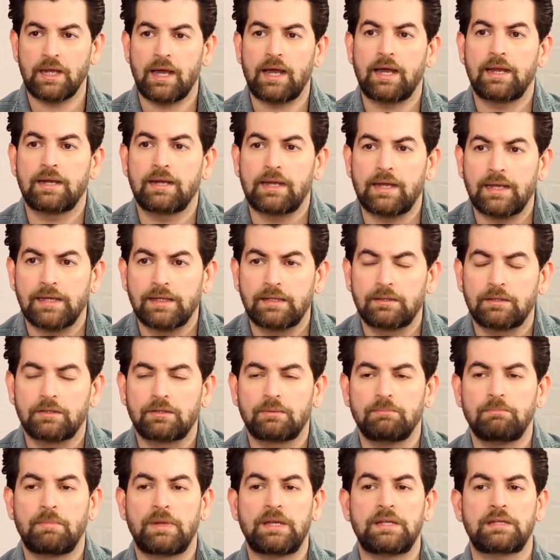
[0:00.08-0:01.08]
I like
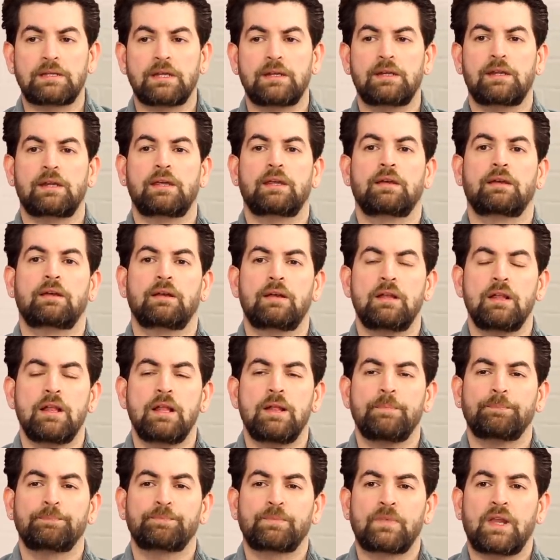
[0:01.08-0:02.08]
maintaining
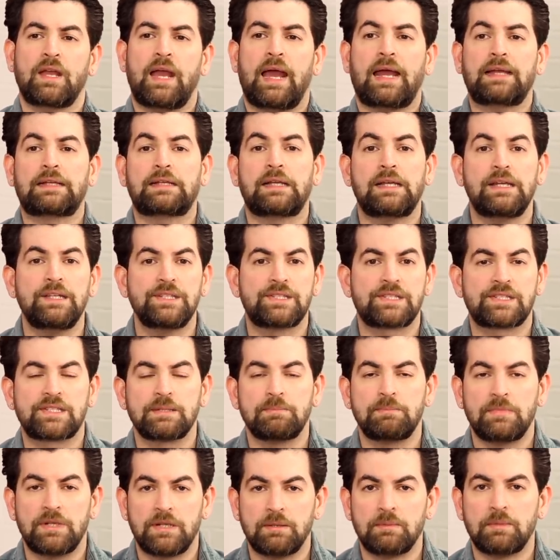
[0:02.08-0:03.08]
at least a
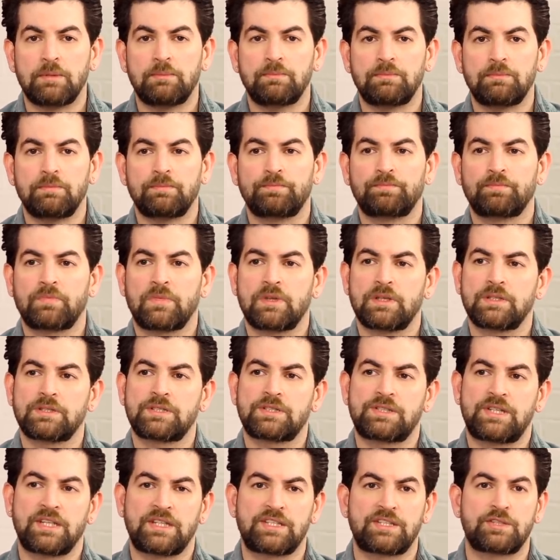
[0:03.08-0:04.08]
minimum
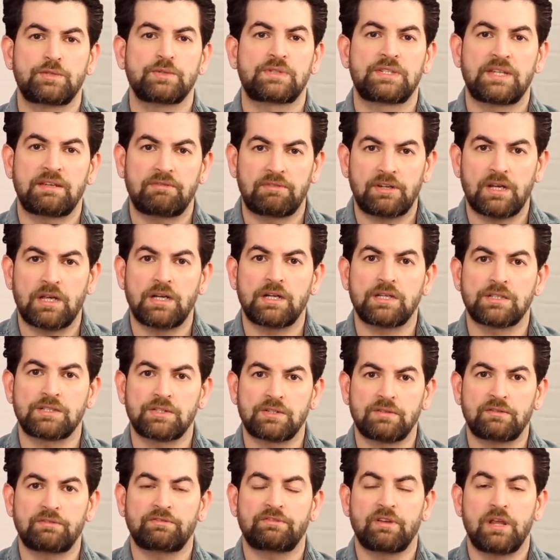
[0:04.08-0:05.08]
six to seven hours
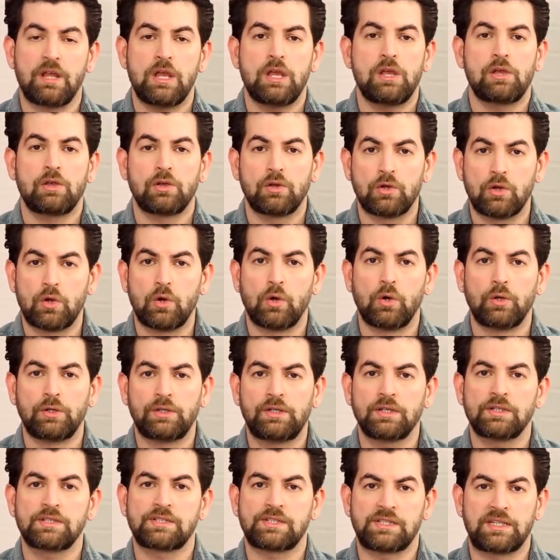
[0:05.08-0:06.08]
of
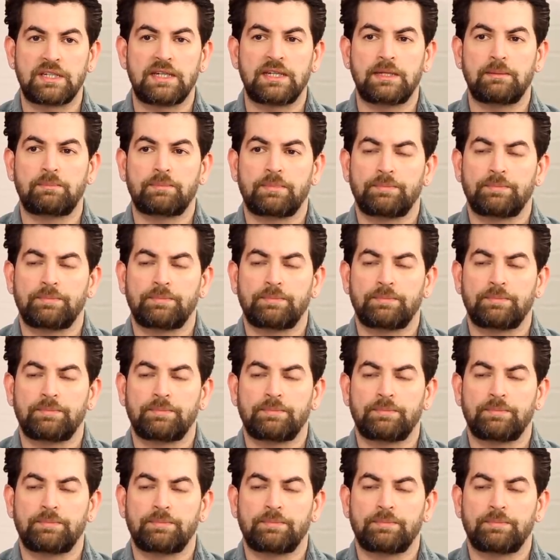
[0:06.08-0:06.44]
good sleep.